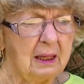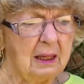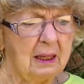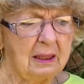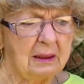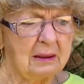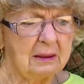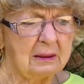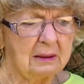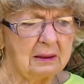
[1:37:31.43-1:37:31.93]

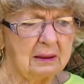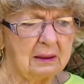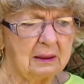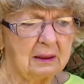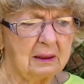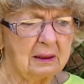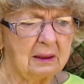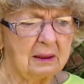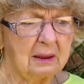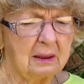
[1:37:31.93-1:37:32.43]
and
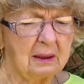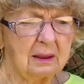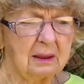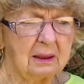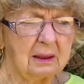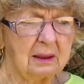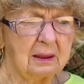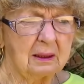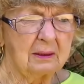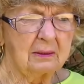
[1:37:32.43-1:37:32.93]

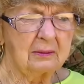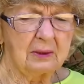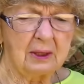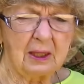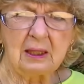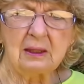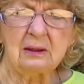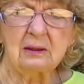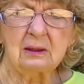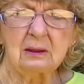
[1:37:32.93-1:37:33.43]

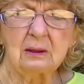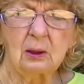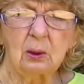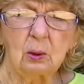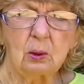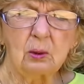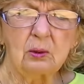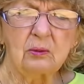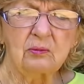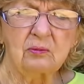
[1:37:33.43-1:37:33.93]
thank the
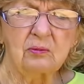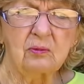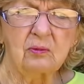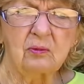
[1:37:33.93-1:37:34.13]
Lord